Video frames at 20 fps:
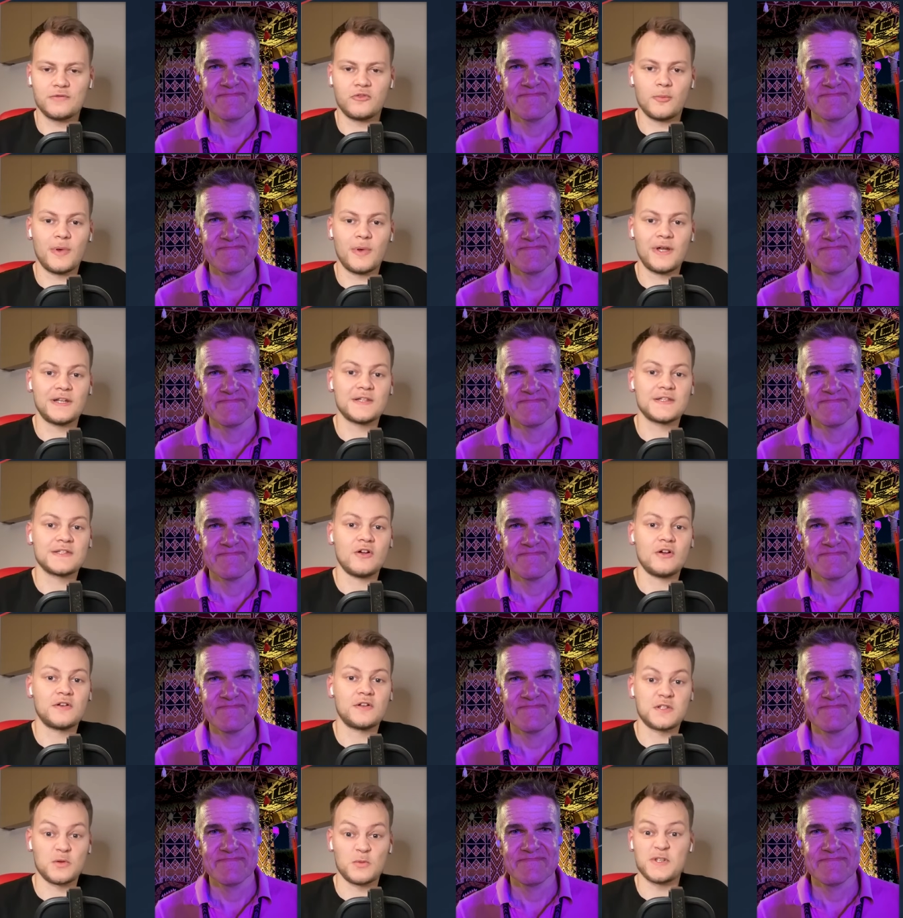Speaker 1: for
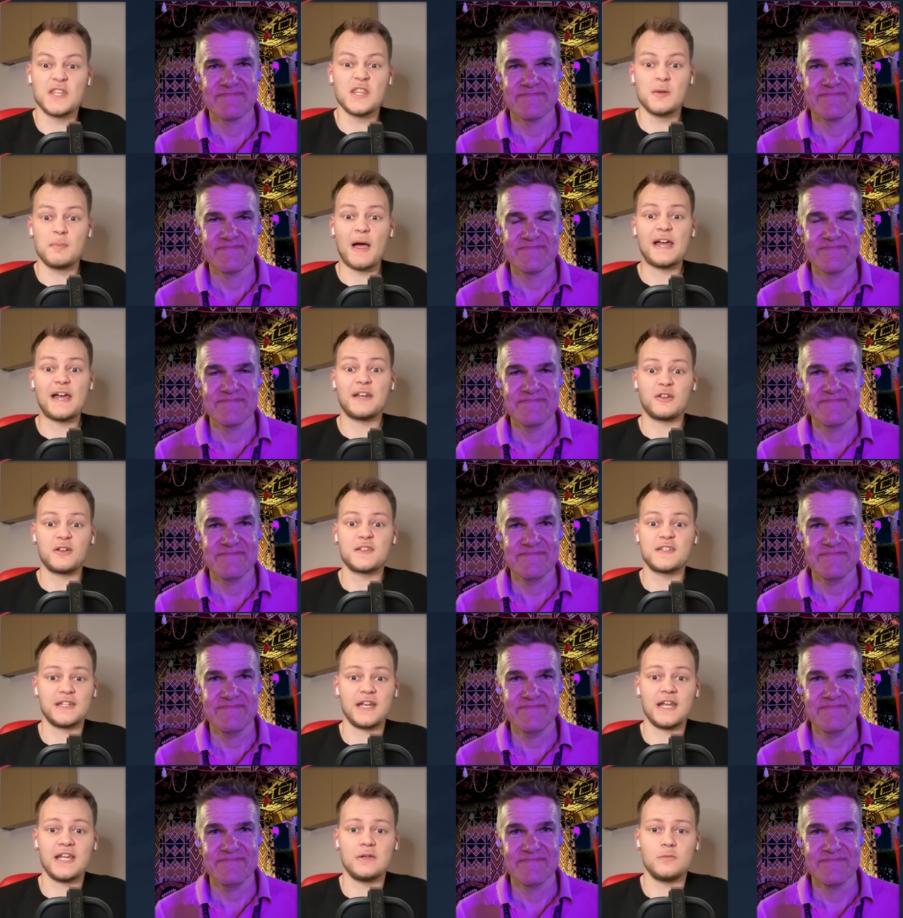appendicitis. Was in the paddock
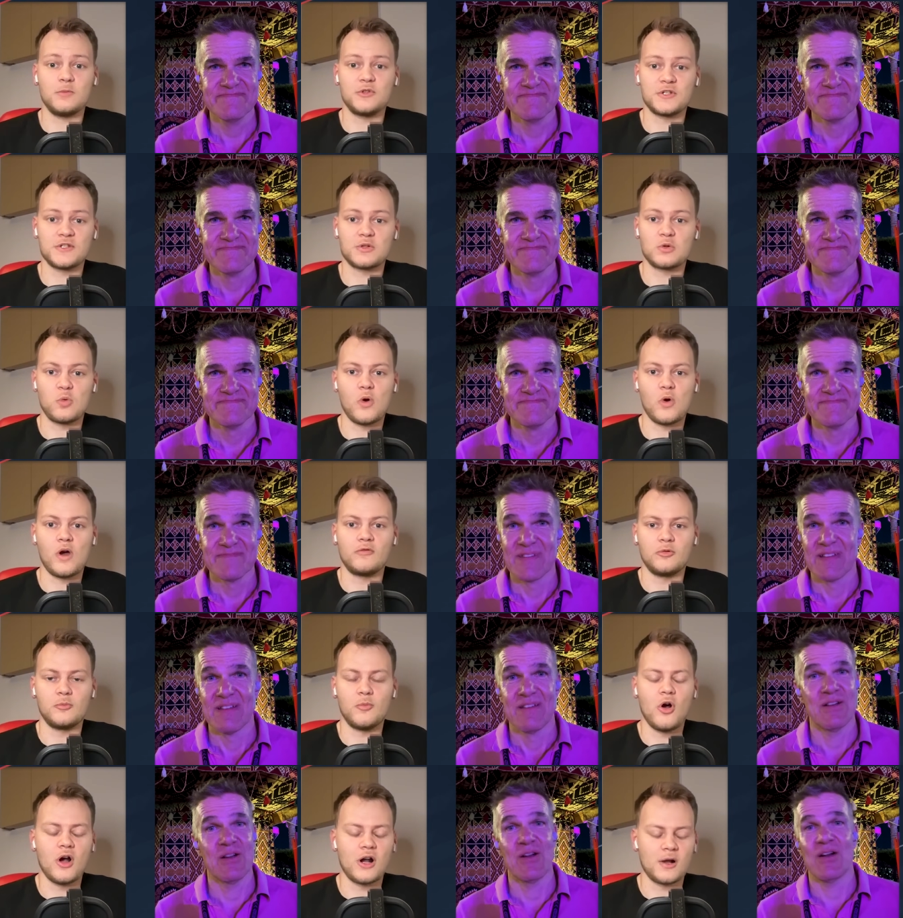today, which is quite
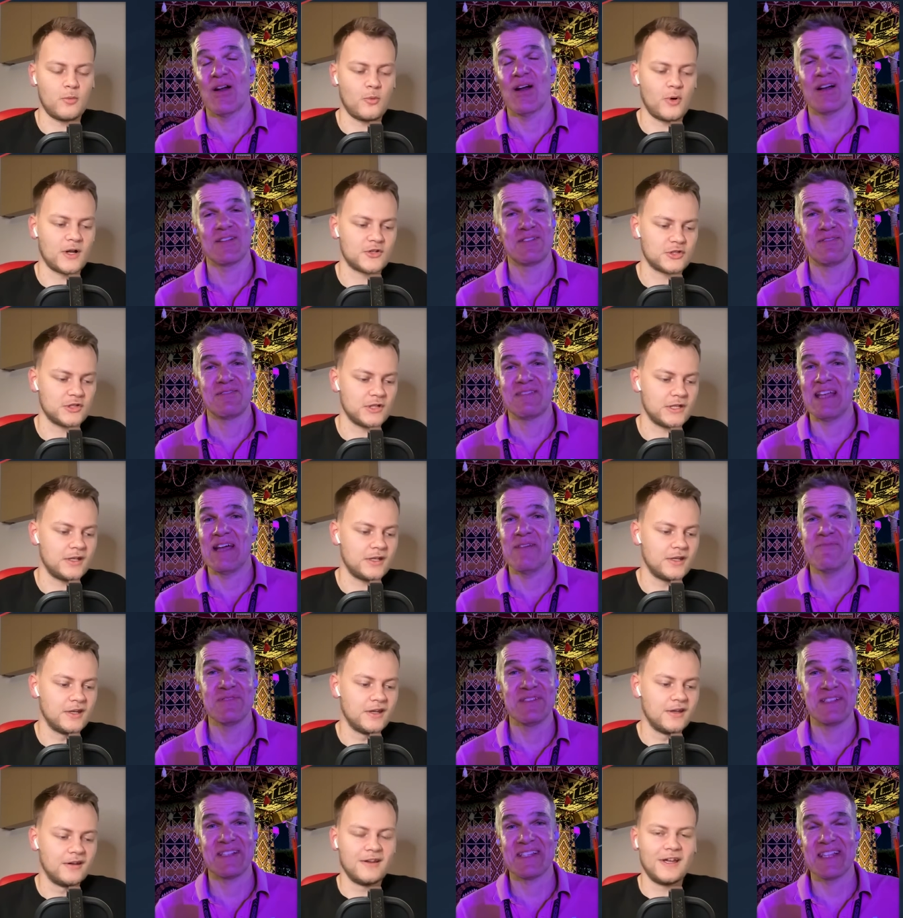remarkable,
Speaker 2: actually. That
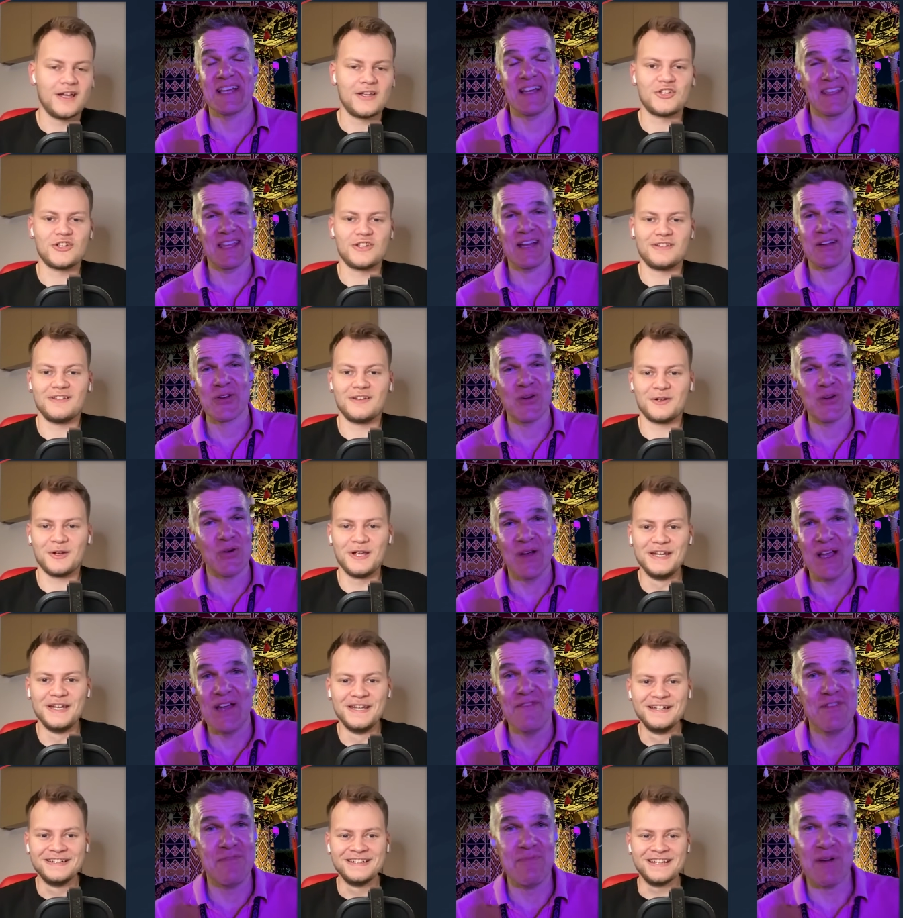was that, that caught
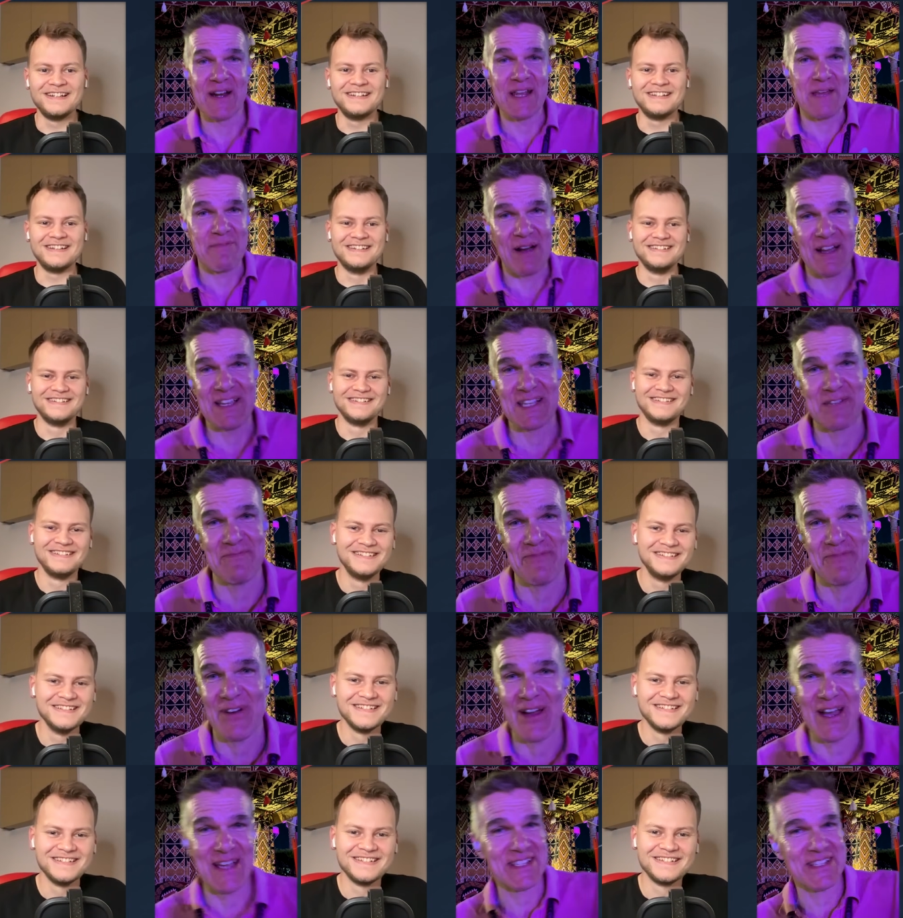everybody by
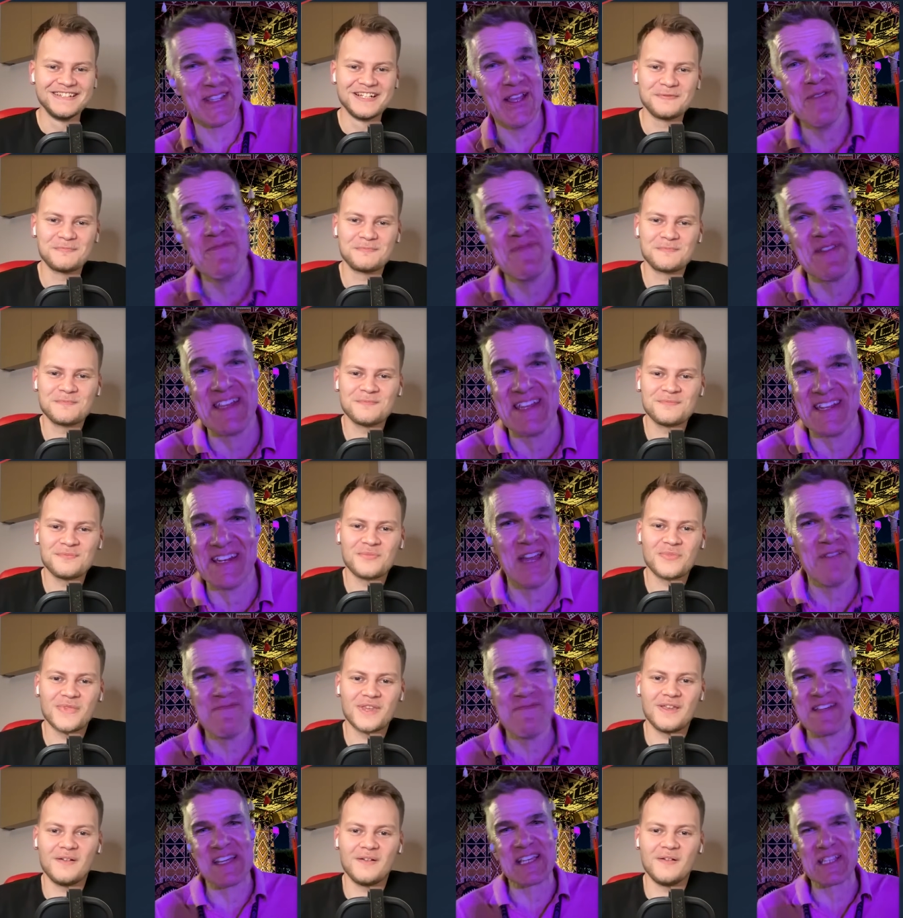surprise. Nobody,
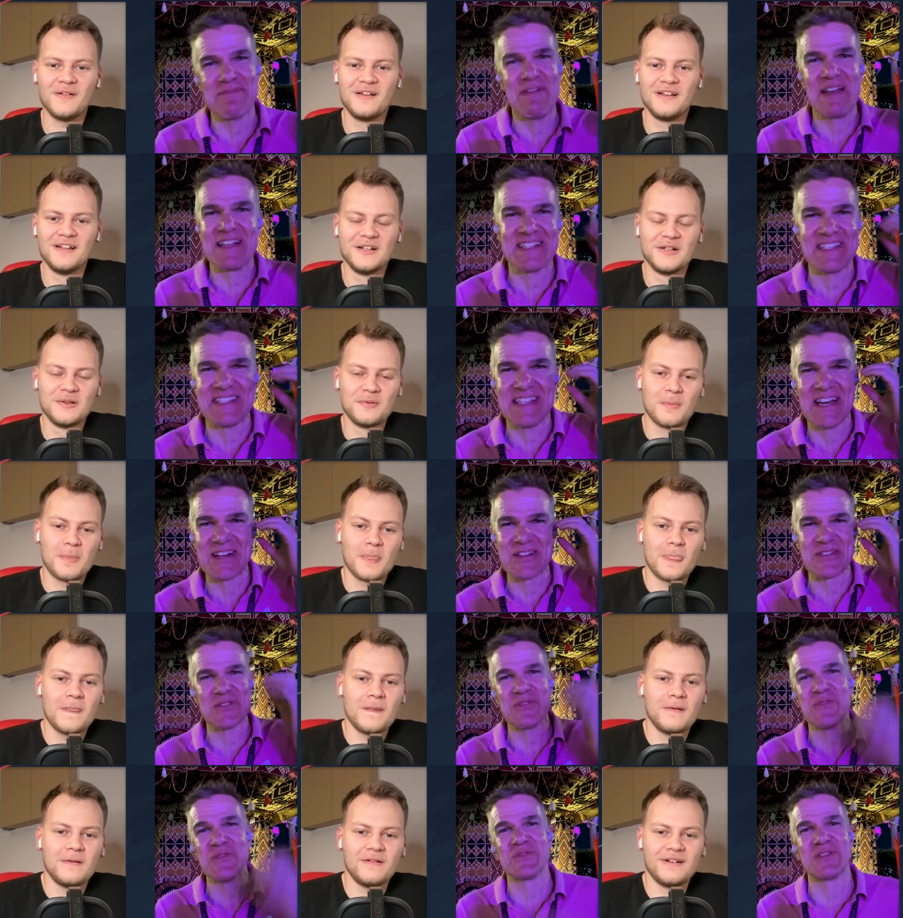nobody expected that
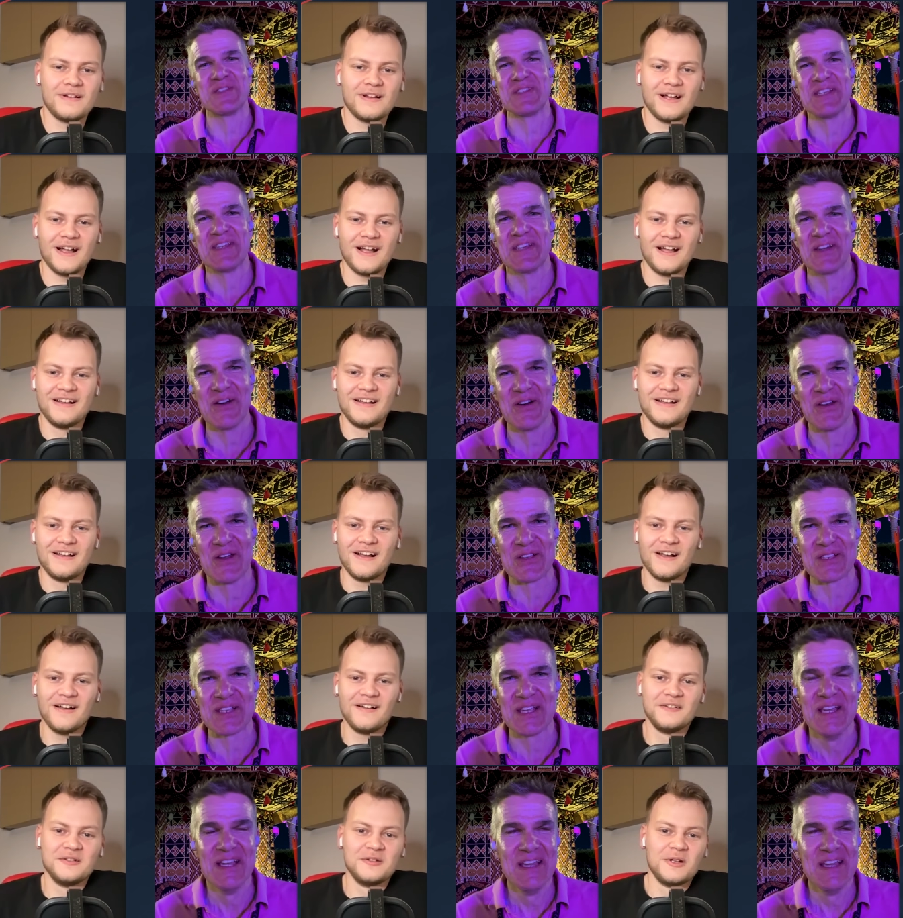at all, to see
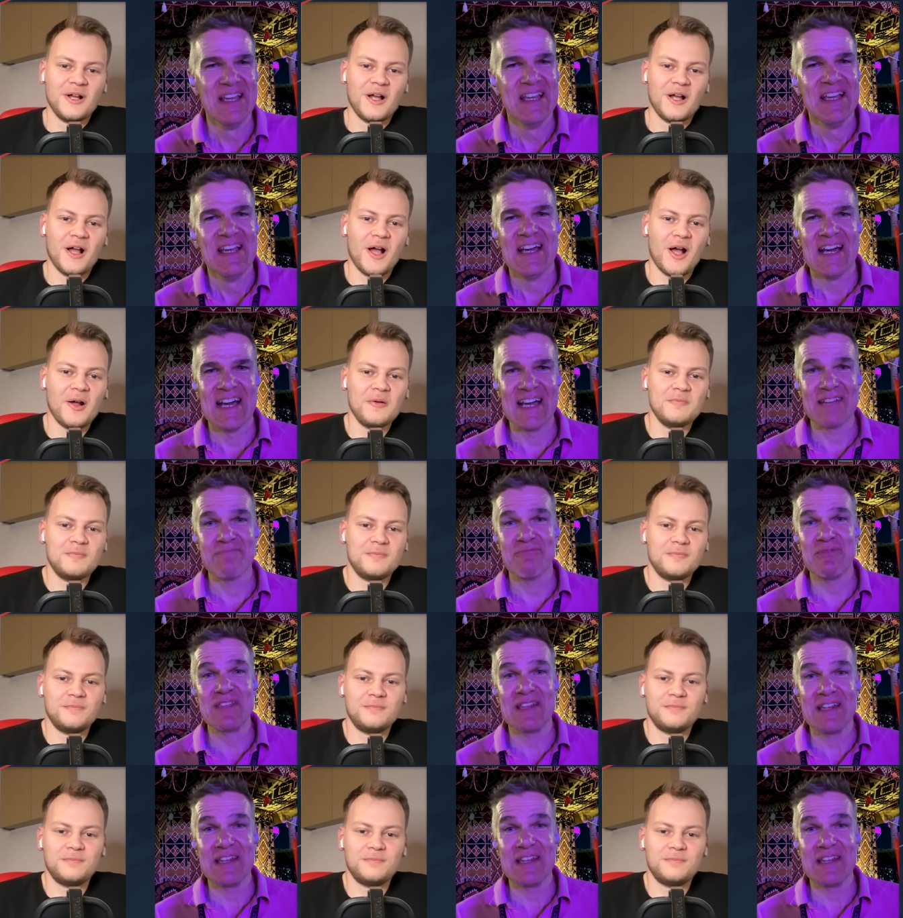Carlos. Um, um, with a